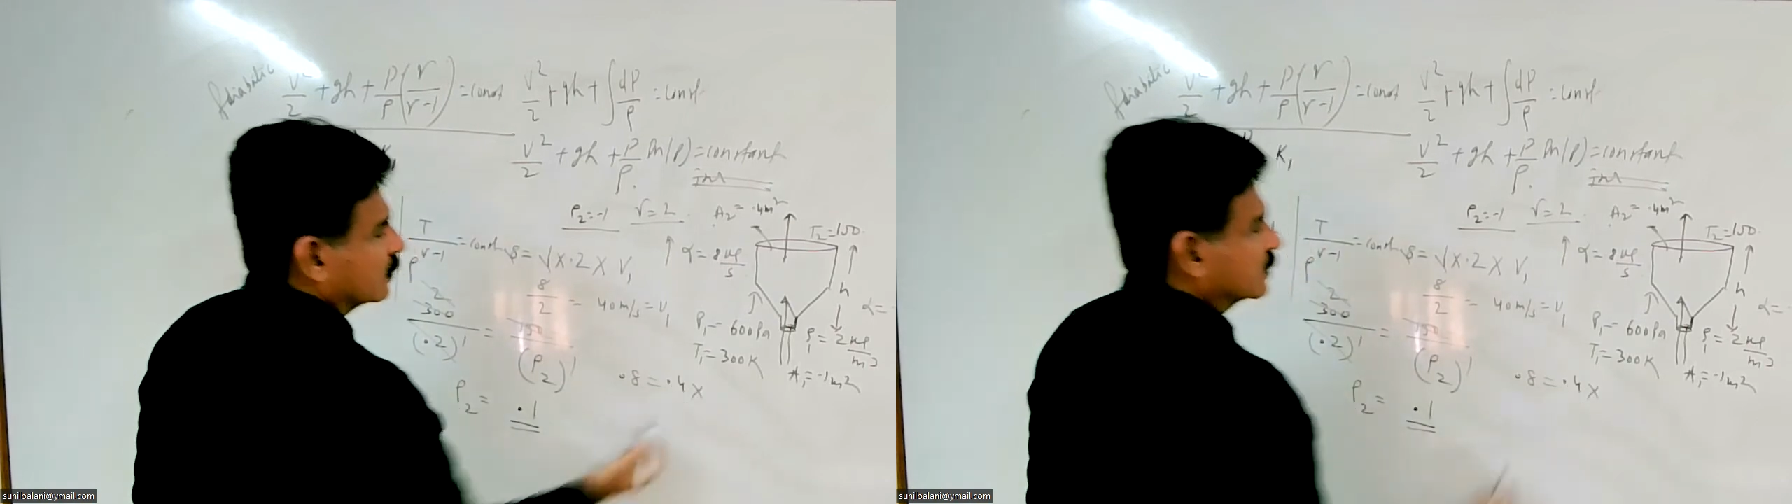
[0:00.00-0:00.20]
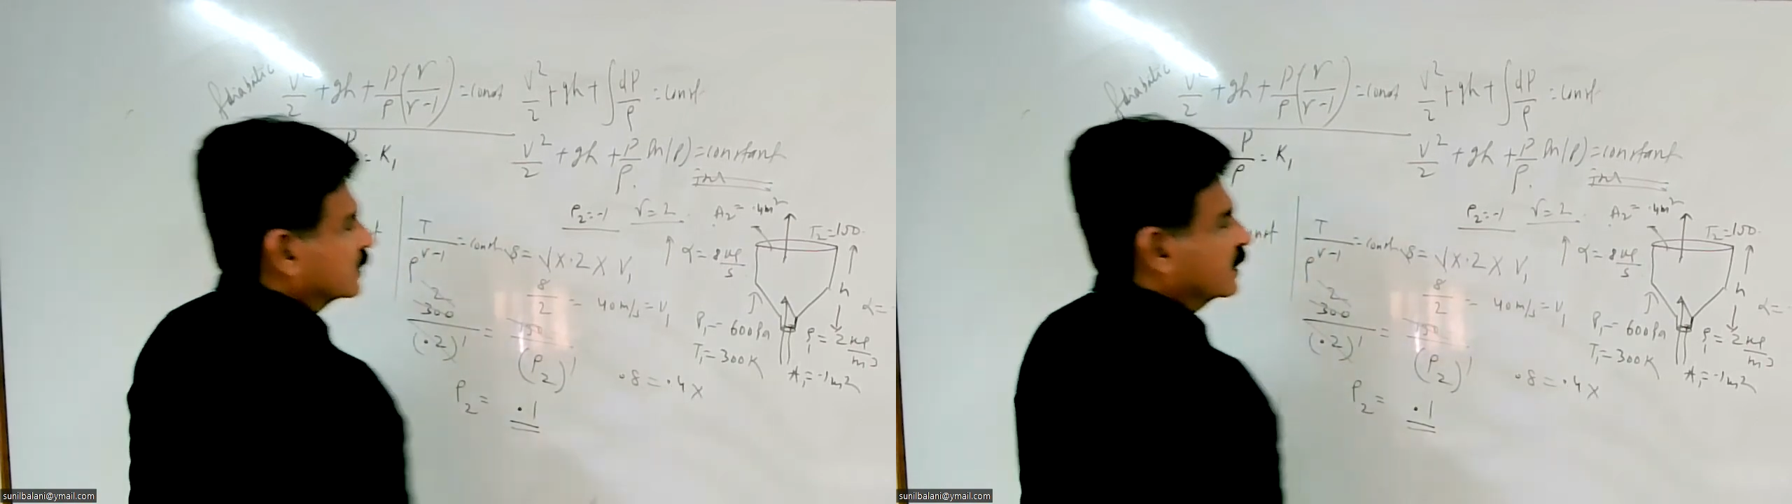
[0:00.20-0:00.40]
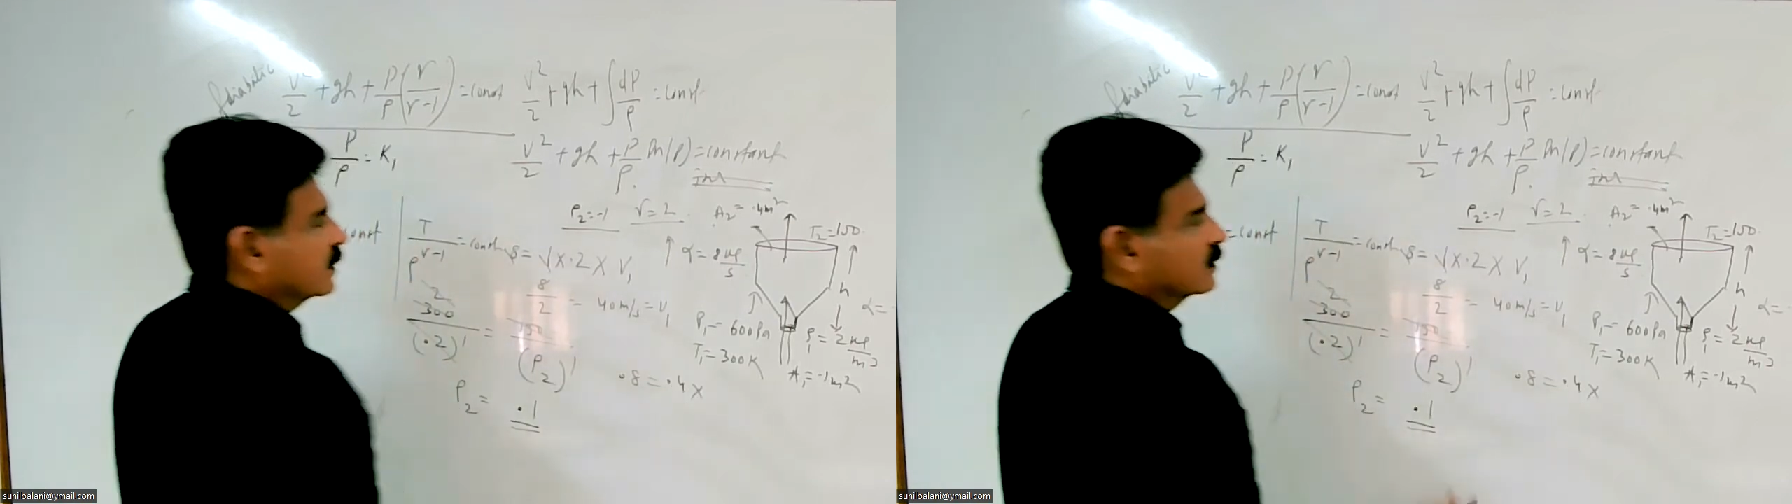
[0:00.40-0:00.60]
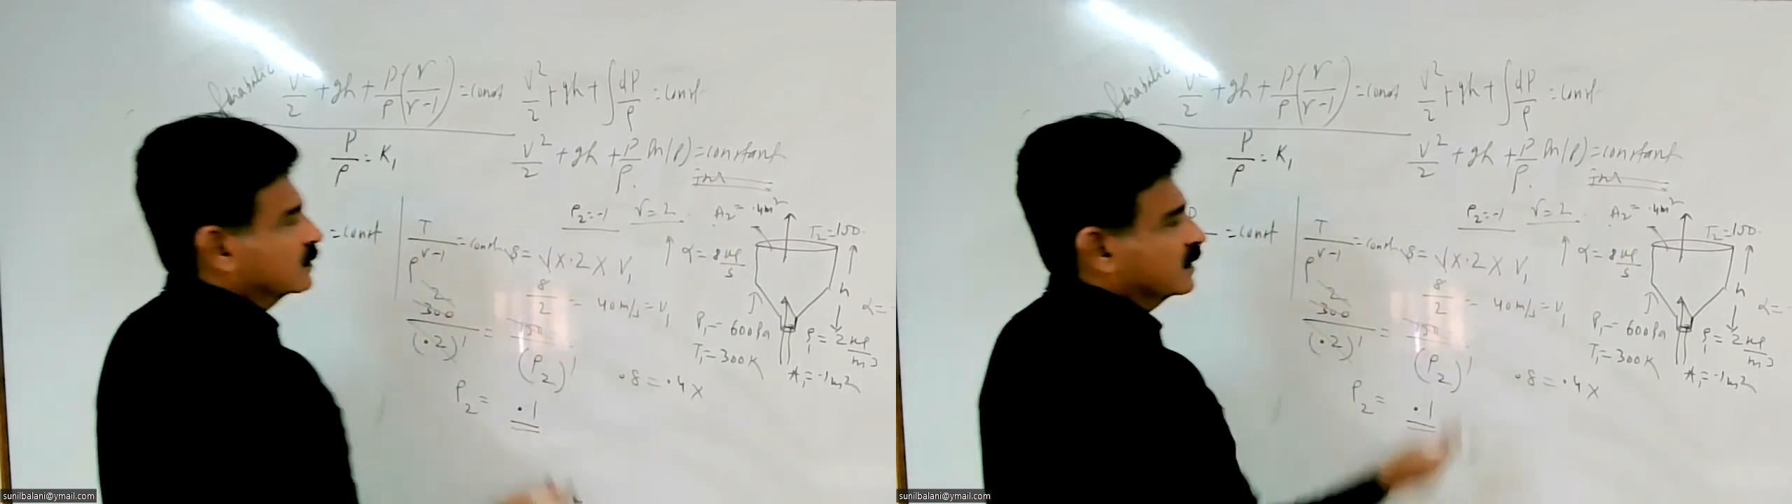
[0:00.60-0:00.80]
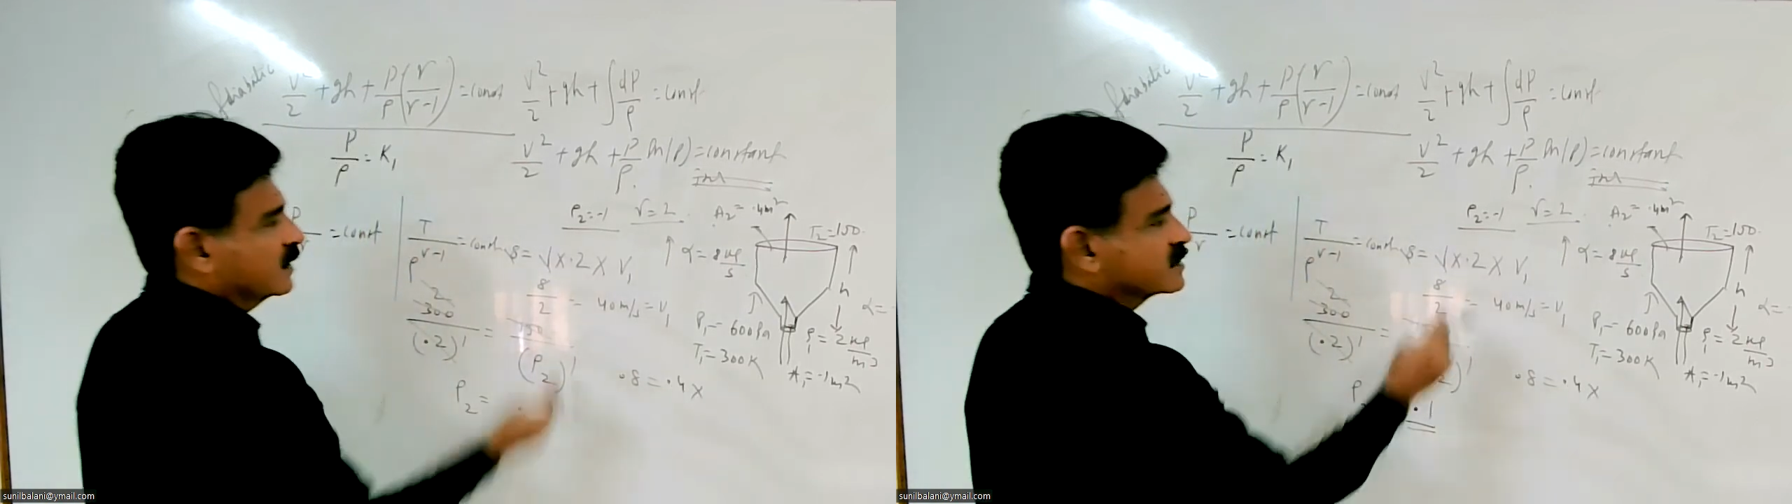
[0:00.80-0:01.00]
Then
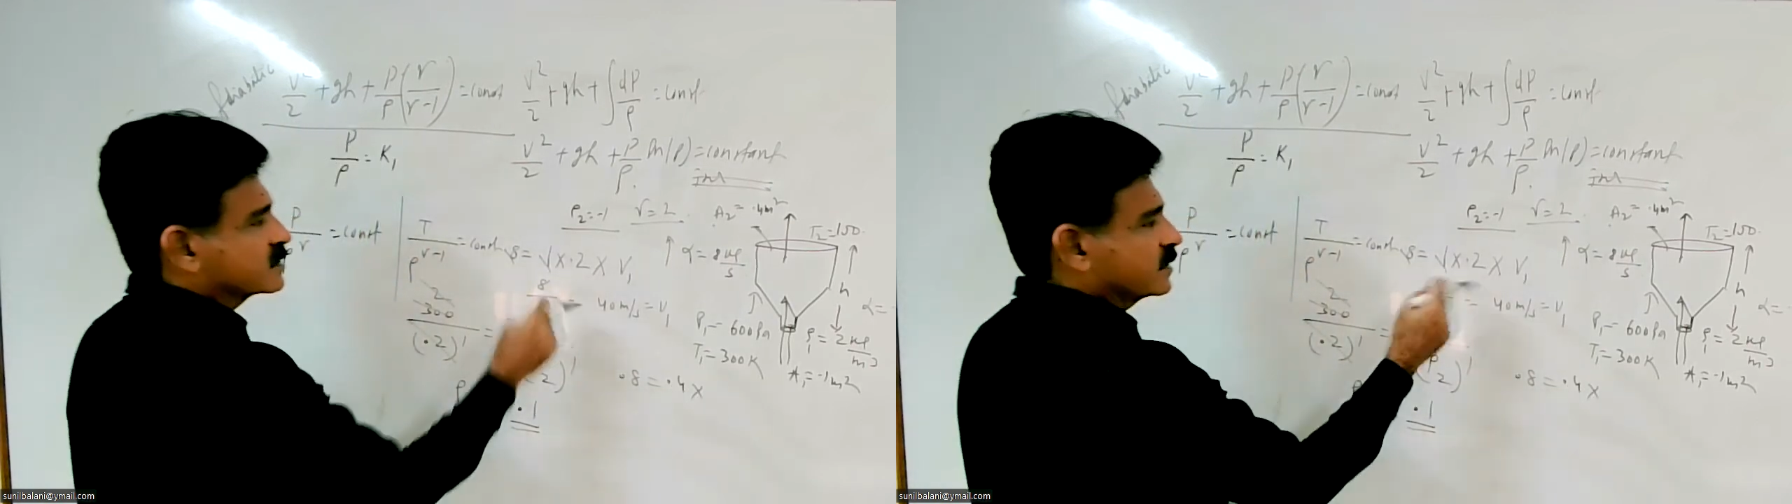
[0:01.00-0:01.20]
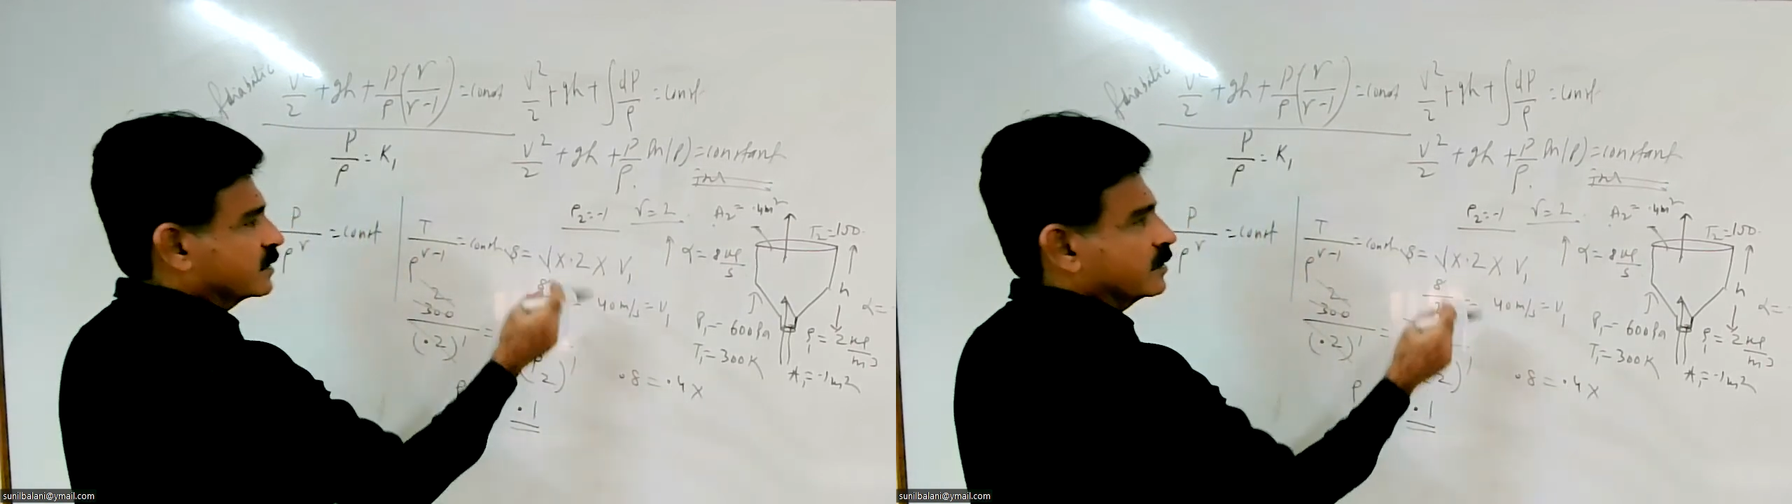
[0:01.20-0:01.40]
the density